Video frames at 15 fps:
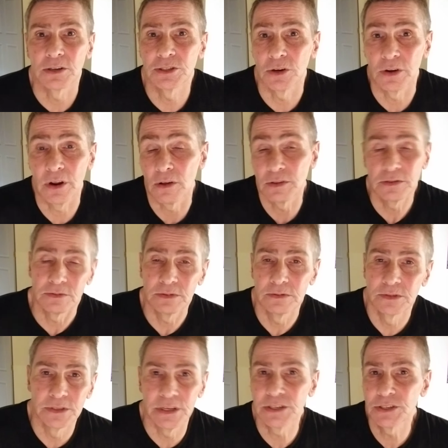So, you know,
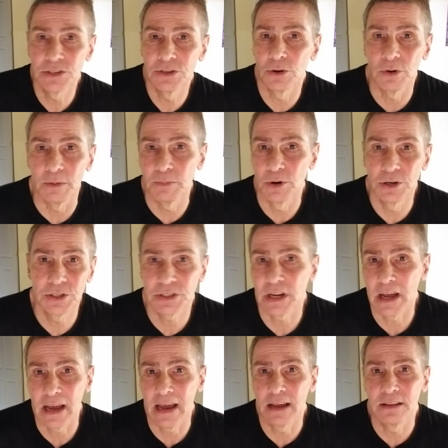this is the only person
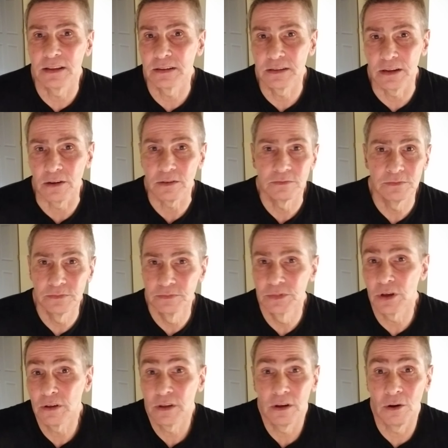I had, you know,
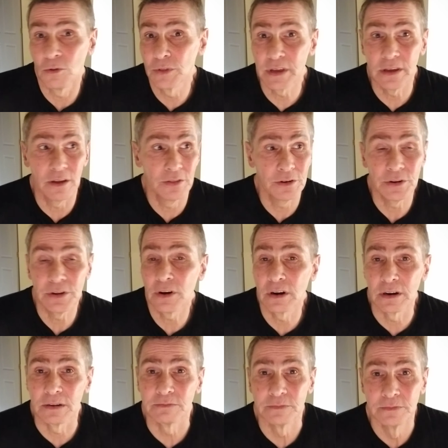the only other
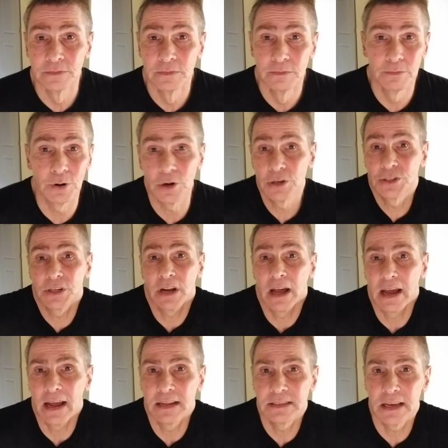young person
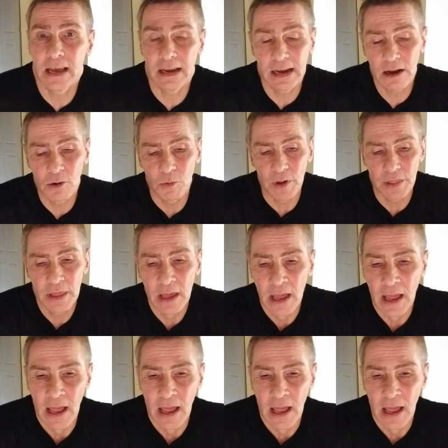I had to hang out with.